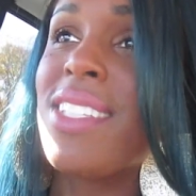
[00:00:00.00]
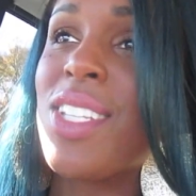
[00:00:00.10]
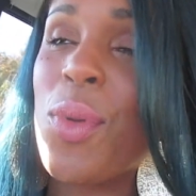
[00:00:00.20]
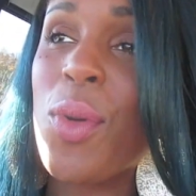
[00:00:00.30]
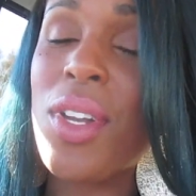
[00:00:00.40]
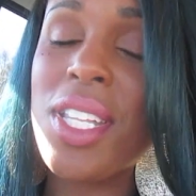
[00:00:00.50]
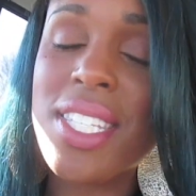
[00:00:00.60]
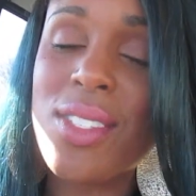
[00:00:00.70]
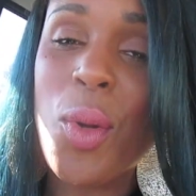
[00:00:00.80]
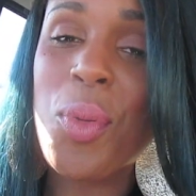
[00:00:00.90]
So we're going to
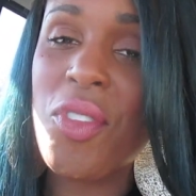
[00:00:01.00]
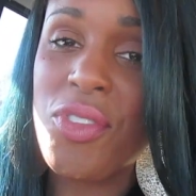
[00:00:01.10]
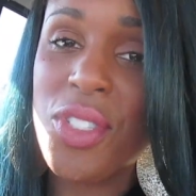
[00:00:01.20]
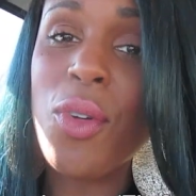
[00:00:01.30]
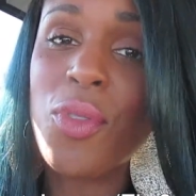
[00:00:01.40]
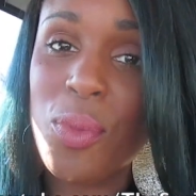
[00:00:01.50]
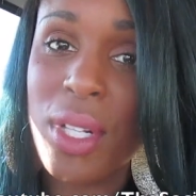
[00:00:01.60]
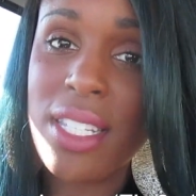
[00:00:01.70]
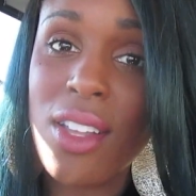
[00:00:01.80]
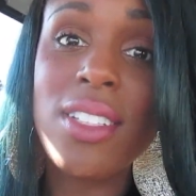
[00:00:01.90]
this soul food
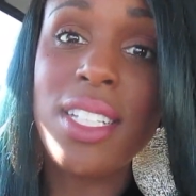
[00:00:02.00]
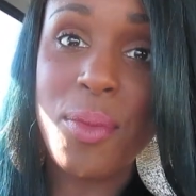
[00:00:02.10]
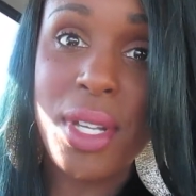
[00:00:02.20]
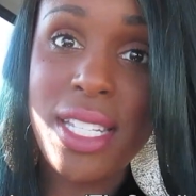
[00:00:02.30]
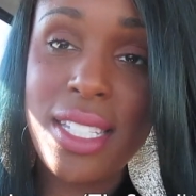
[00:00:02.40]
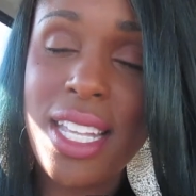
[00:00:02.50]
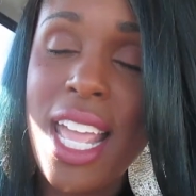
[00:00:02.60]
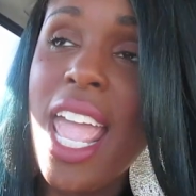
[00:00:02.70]
place called Yummies.